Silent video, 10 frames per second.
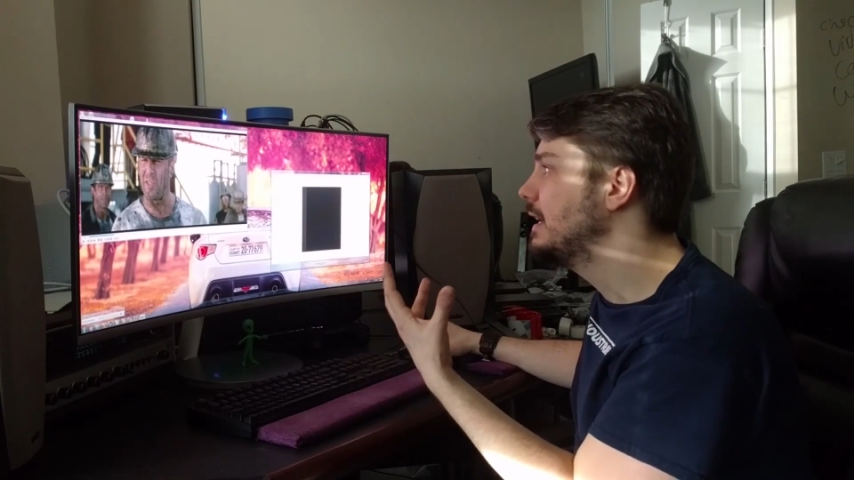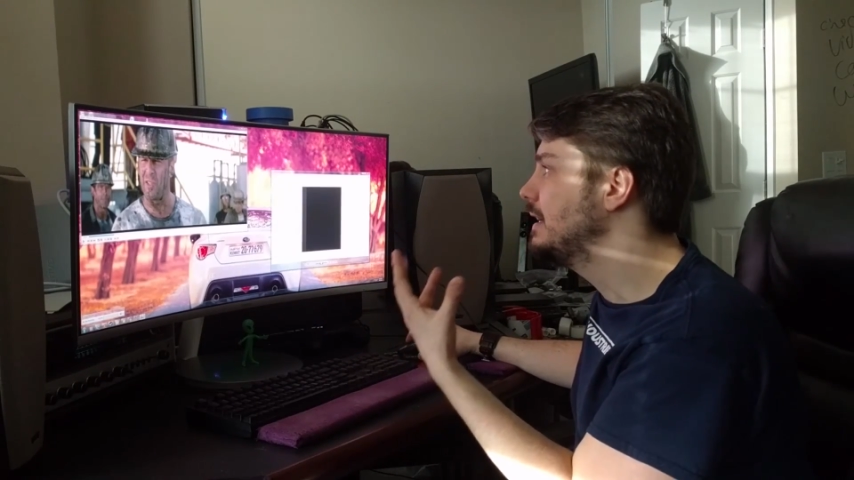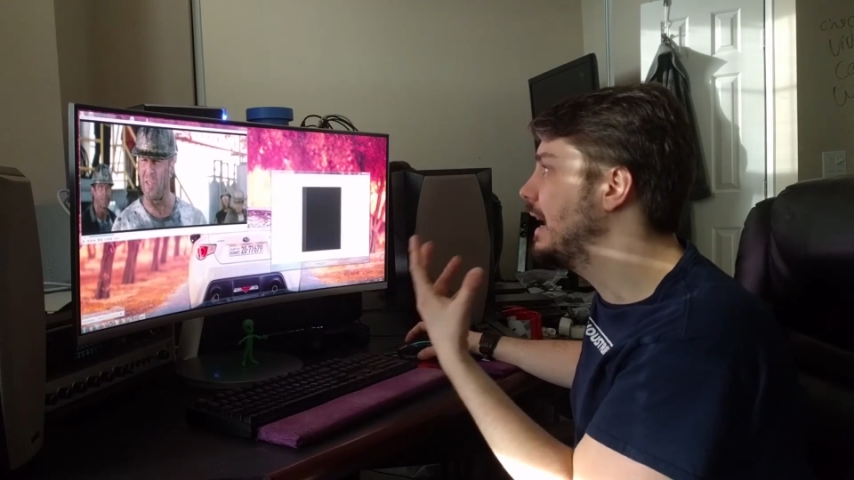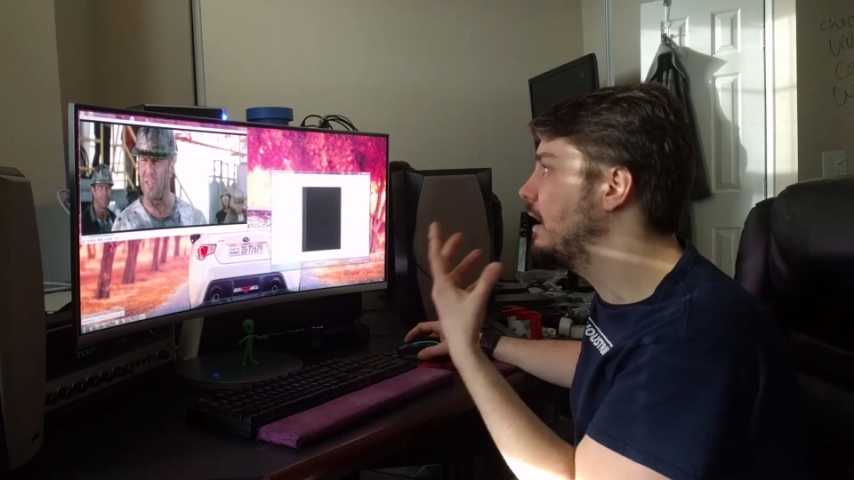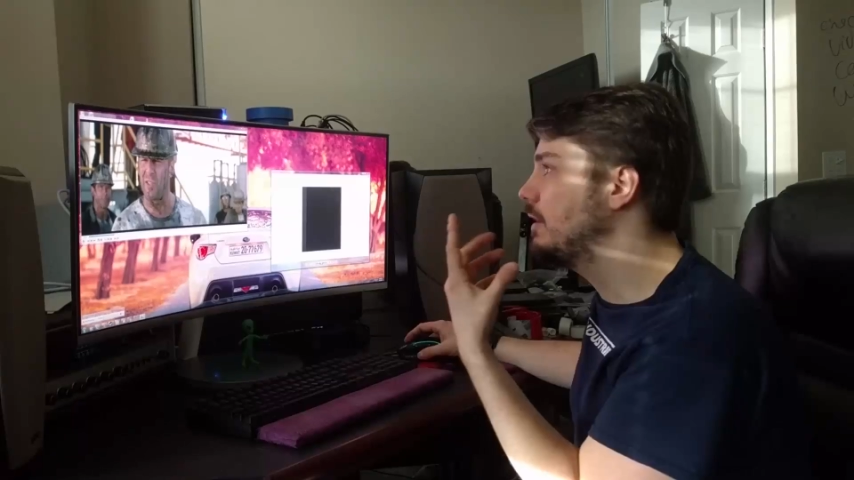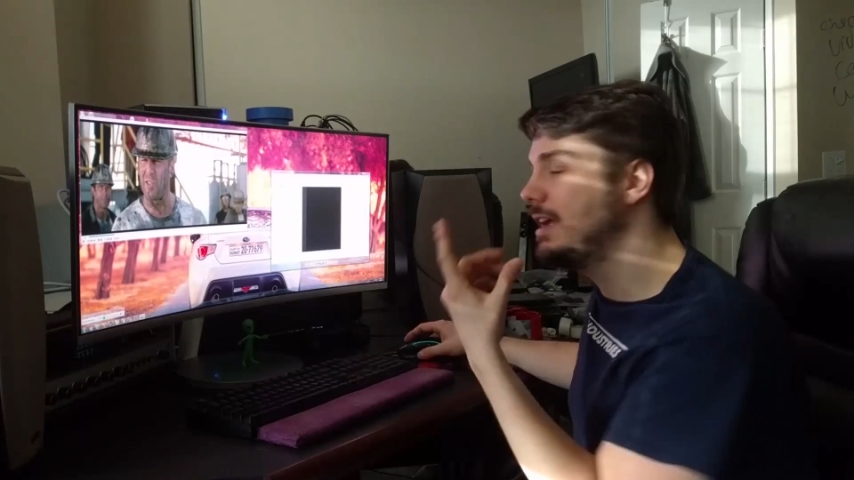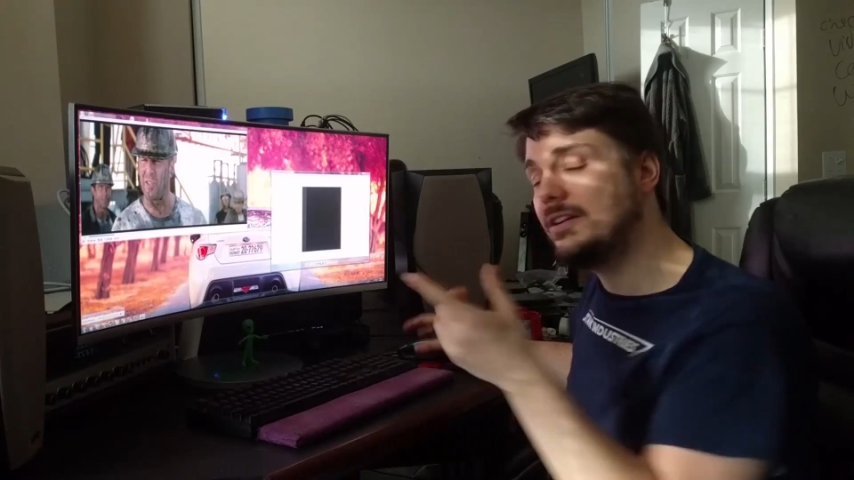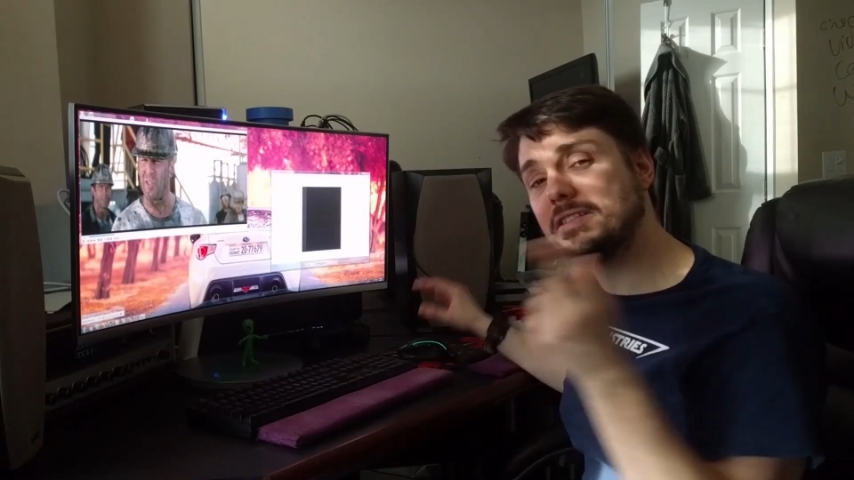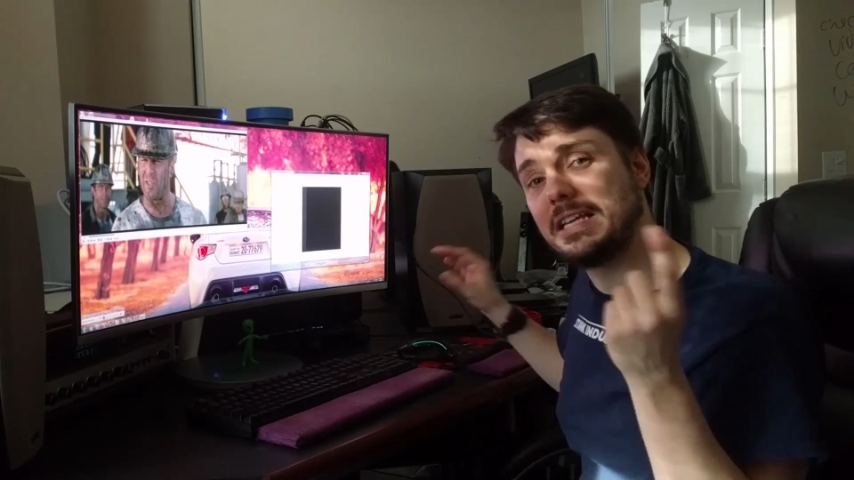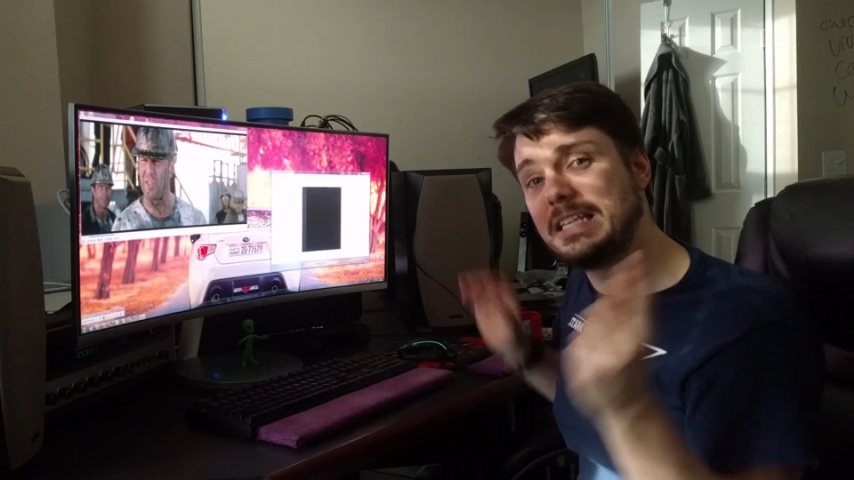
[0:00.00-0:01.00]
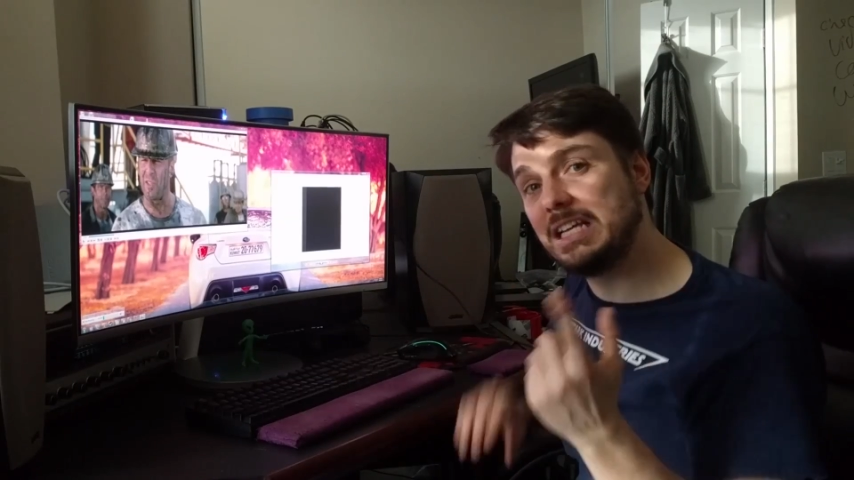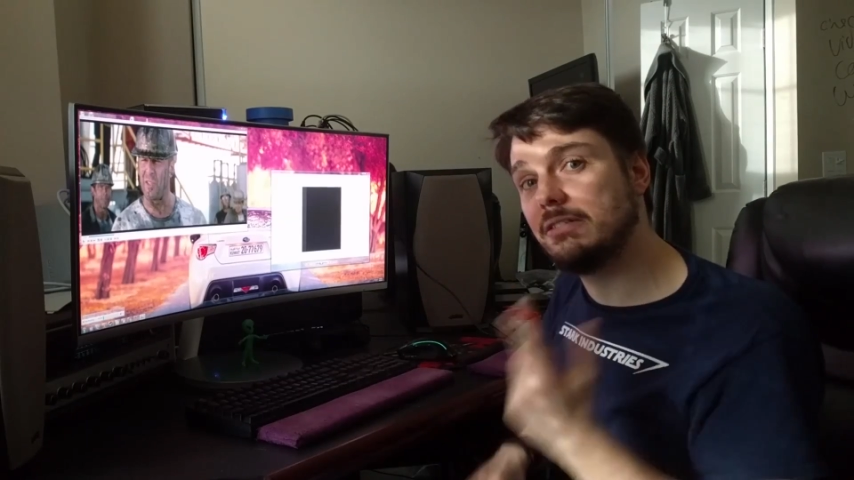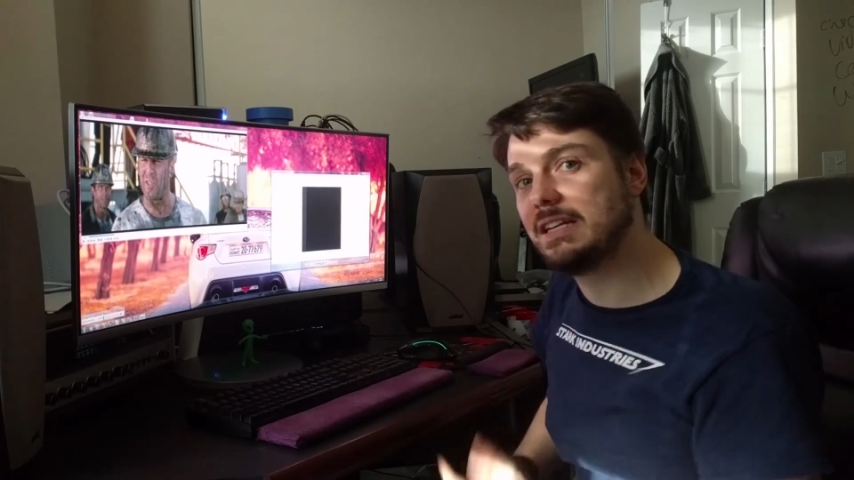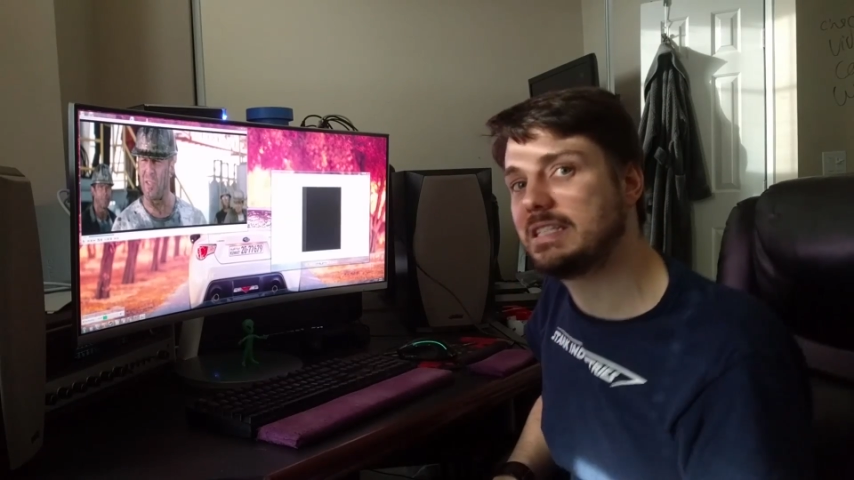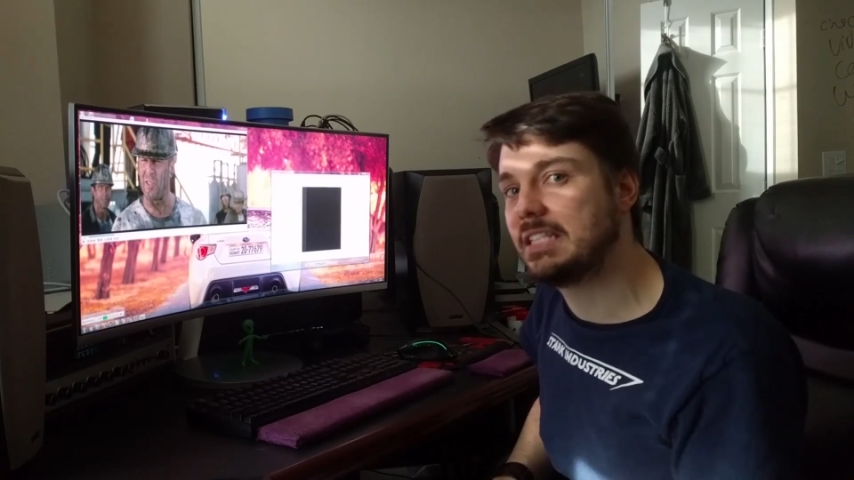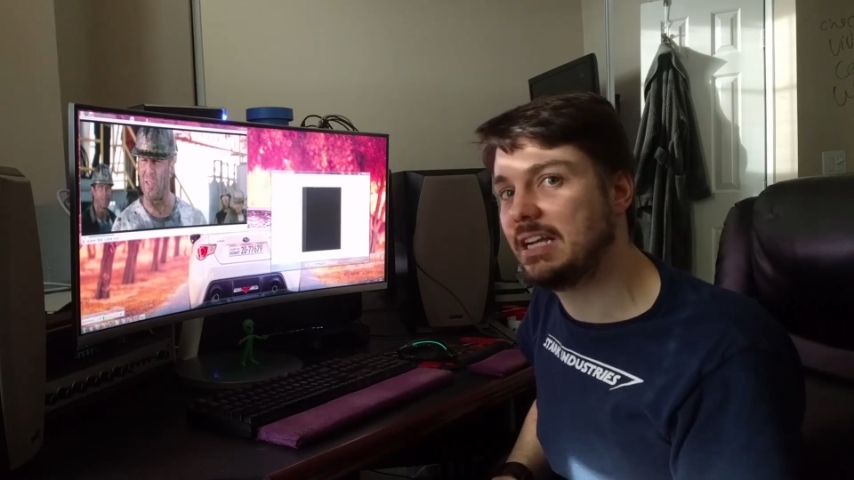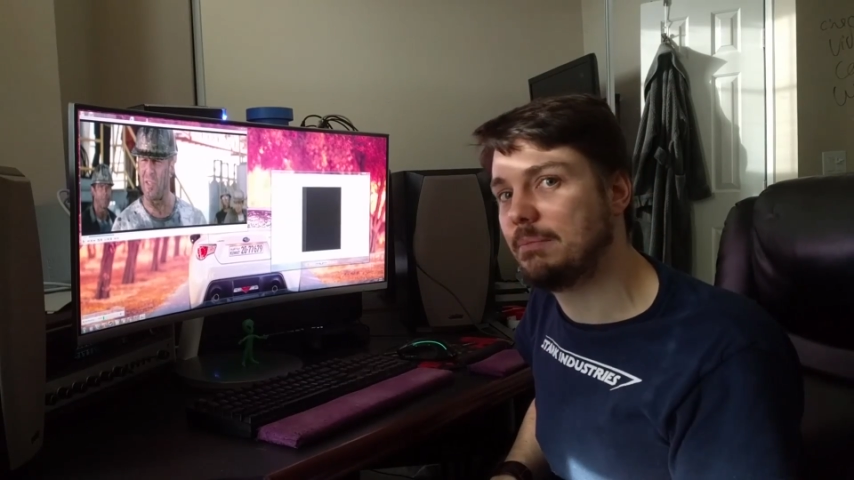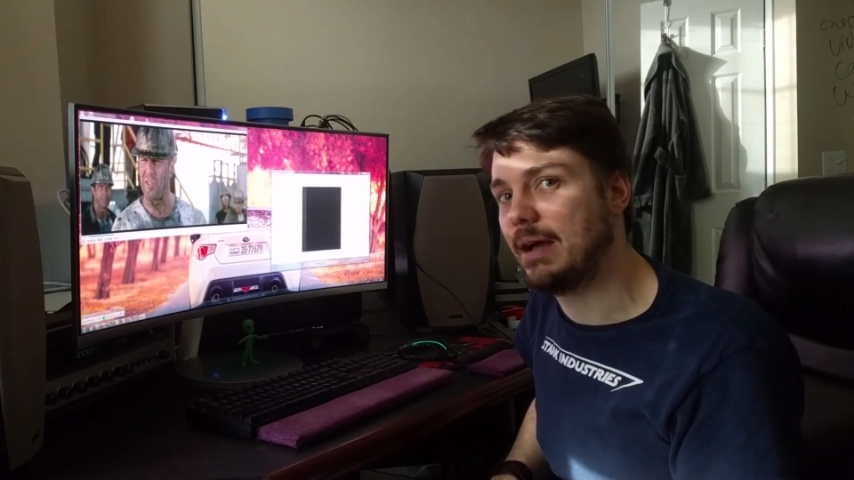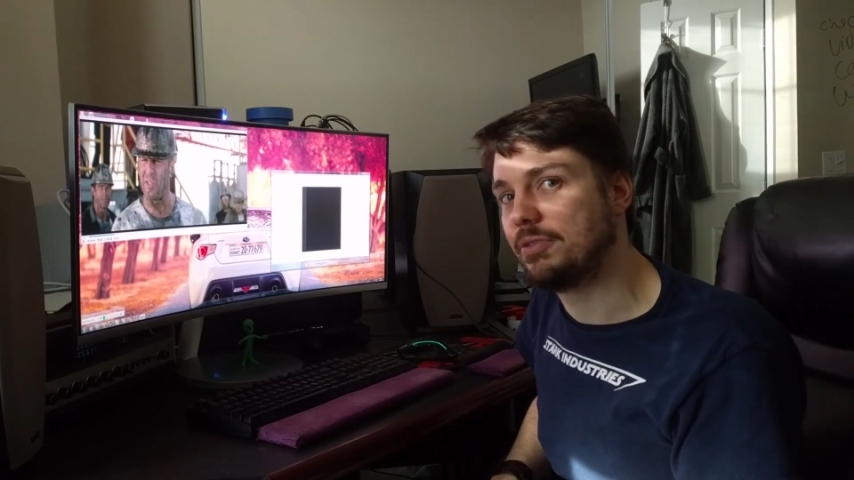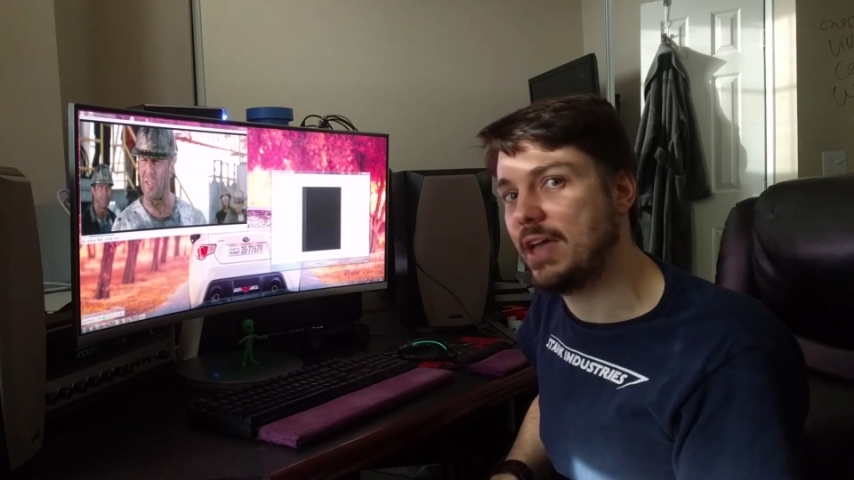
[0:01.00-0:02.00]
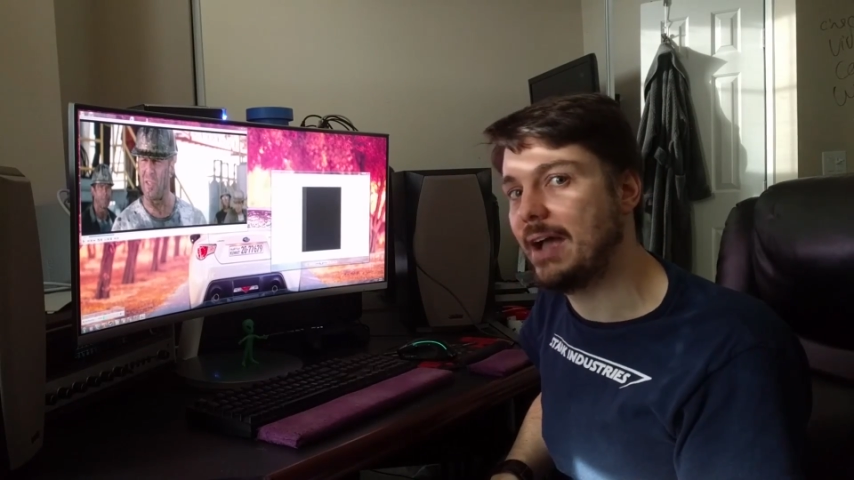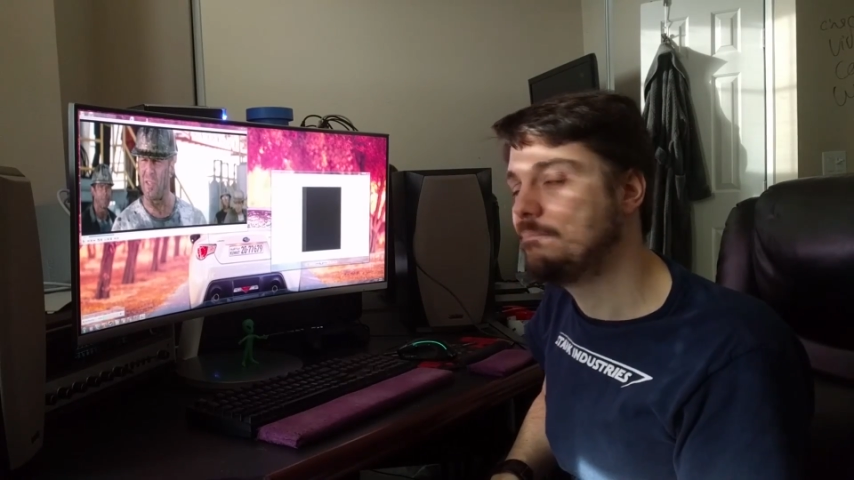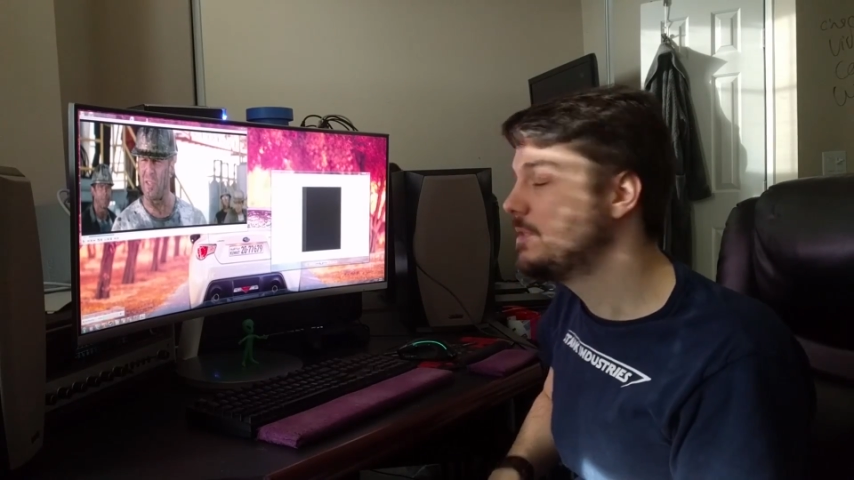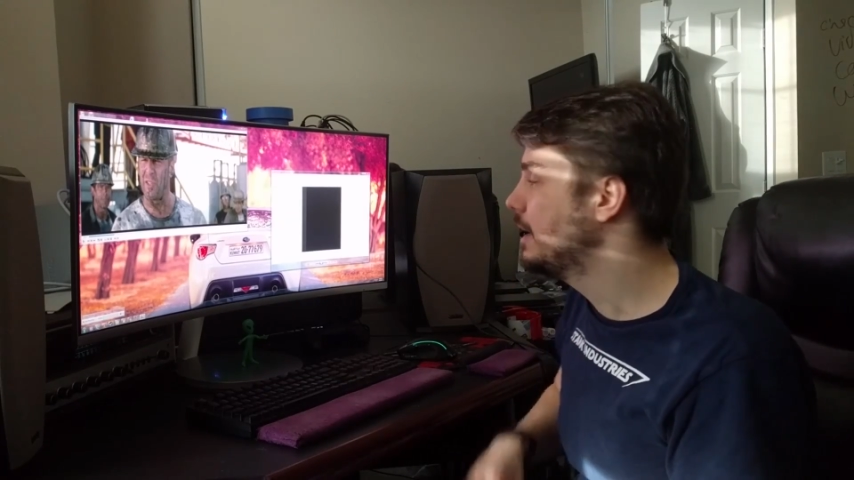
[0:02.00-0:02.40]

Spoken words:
Now, here's the curious thing about that.